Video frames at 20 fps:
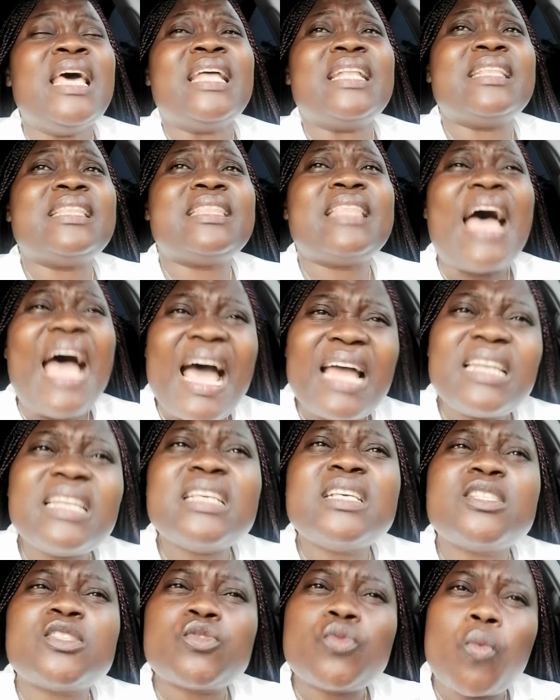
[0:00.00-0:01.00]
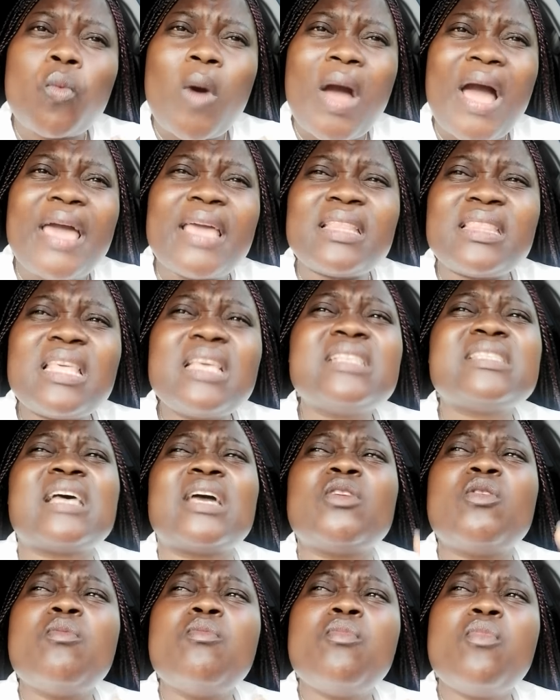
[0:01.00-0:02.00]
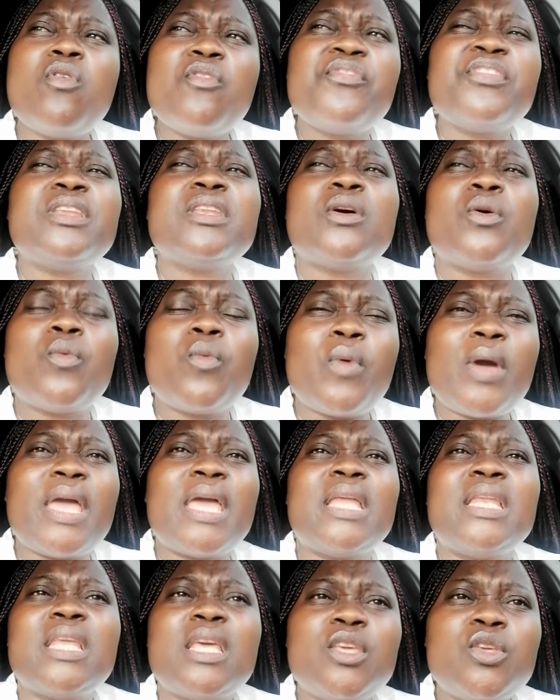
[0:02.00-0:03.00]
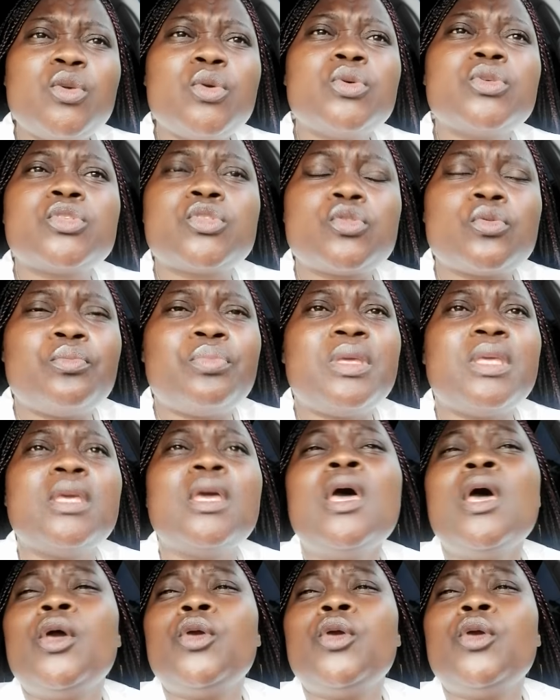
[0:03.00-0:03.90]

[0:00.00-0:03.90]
That is why things are not moving the way they used to be.